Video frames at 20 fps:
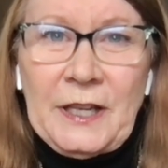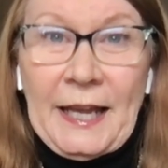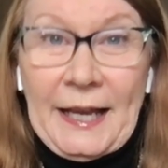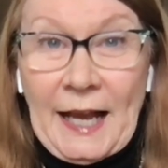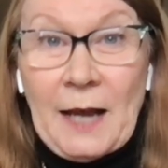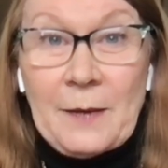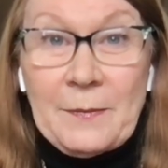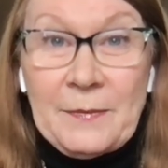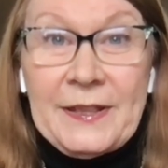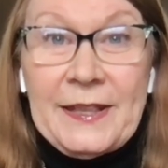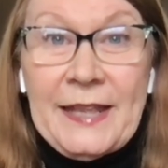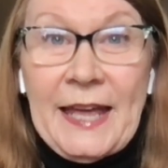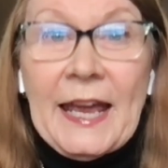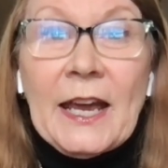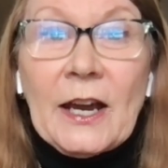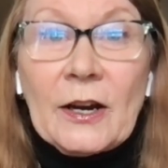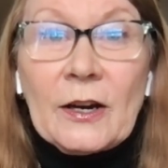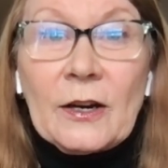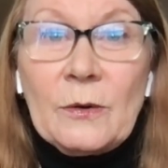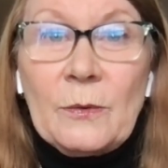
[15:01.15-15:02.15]
to feel like I'm
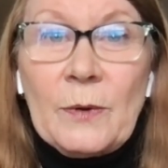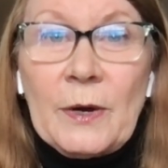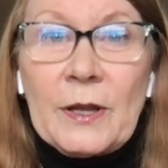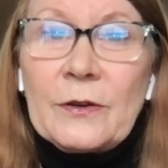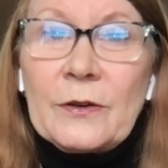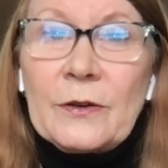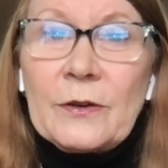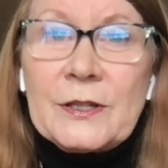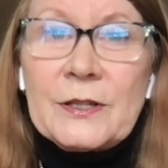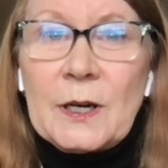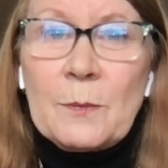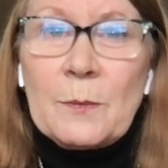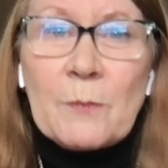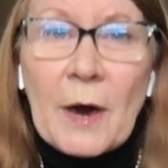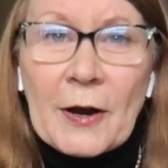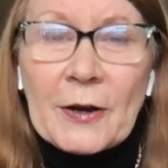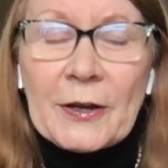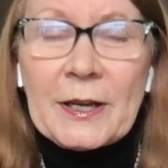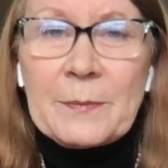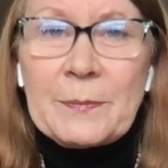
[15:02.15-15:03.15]
there, whether it's in a
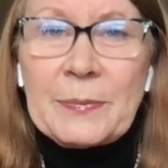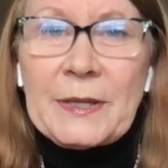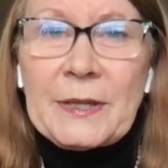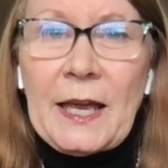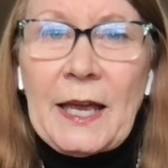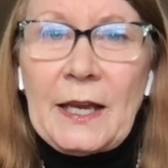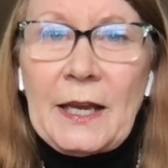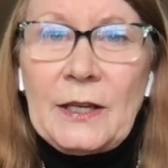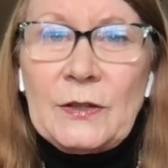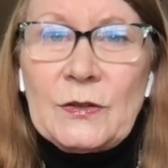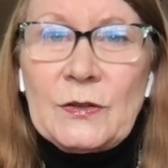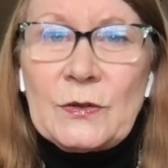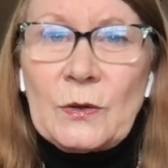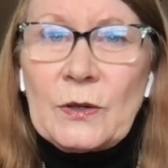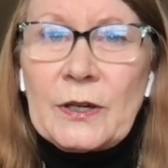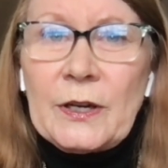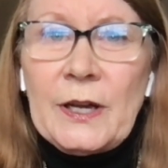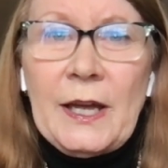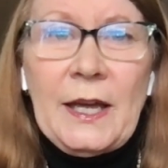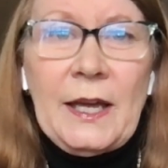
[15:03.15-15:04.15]
marketplace
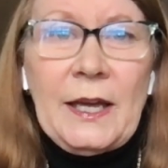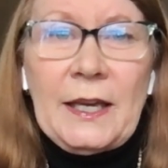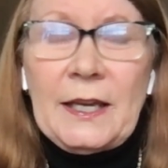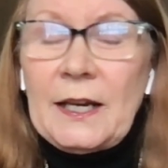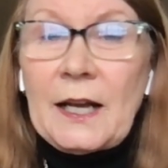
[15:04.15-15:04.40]
or